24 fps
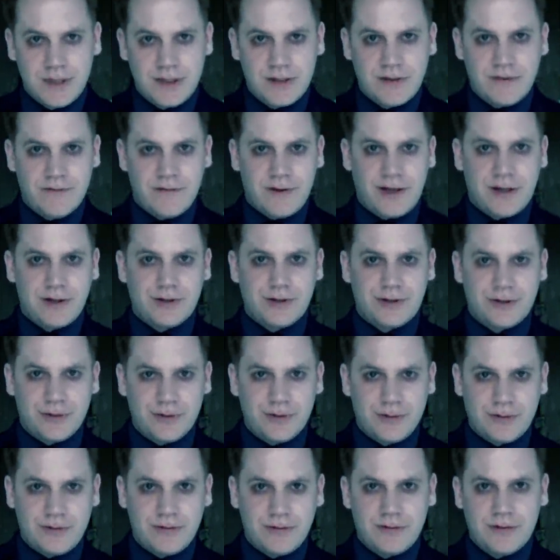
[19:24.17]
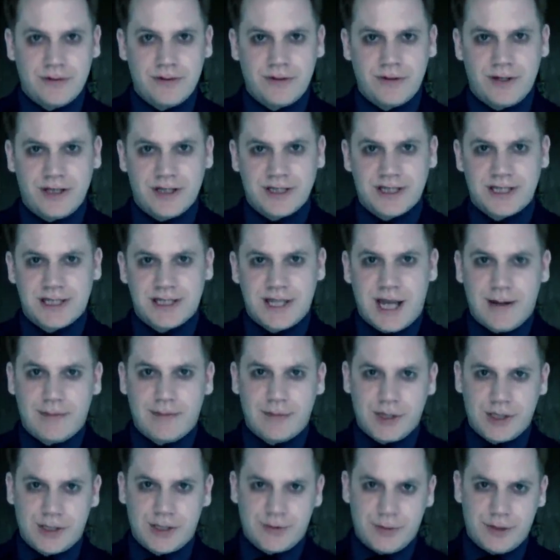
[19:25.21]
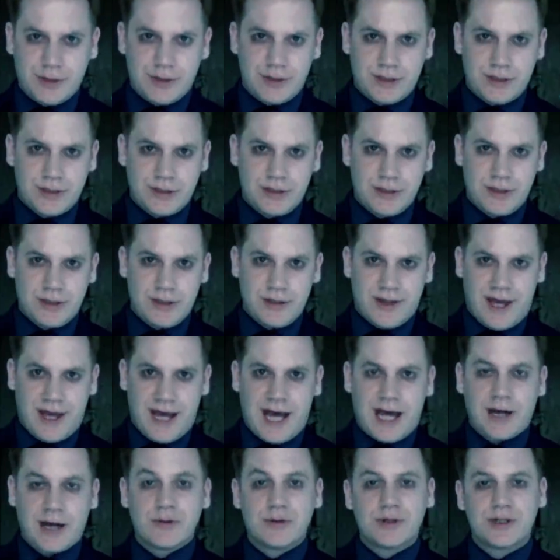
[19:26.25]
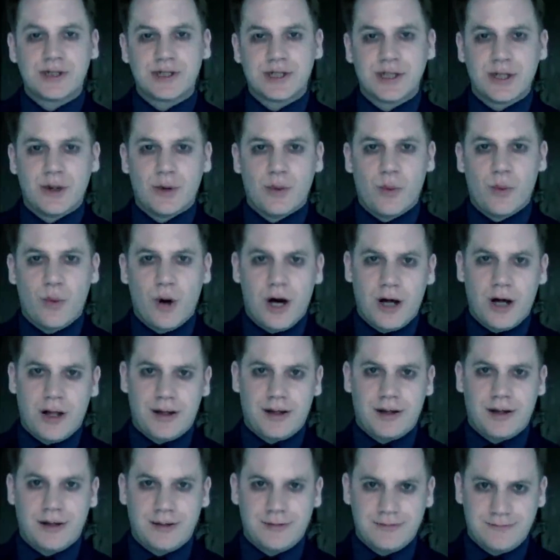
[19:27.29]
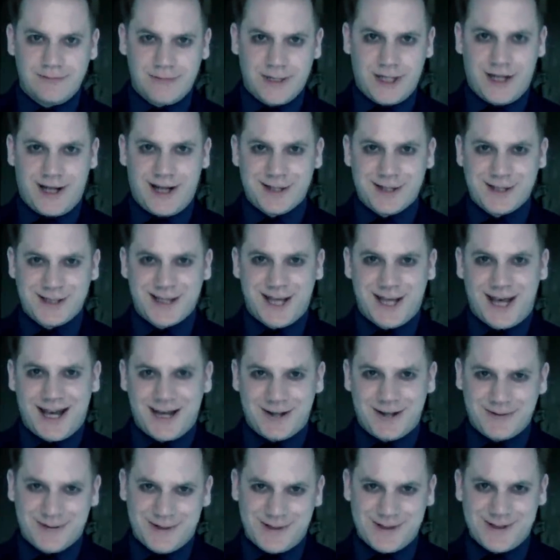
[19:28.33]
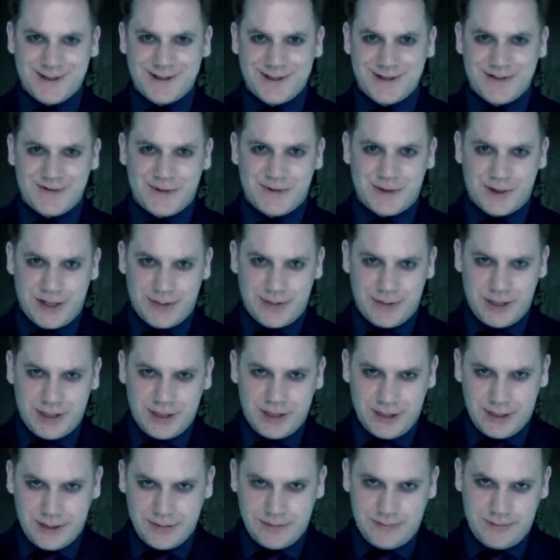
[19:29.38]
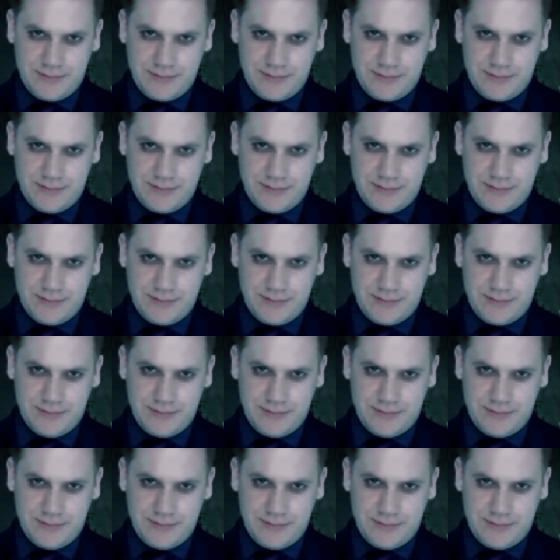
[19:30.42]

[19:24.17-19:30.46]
the Ventru, the establishment, the house won against the houses of Tremere.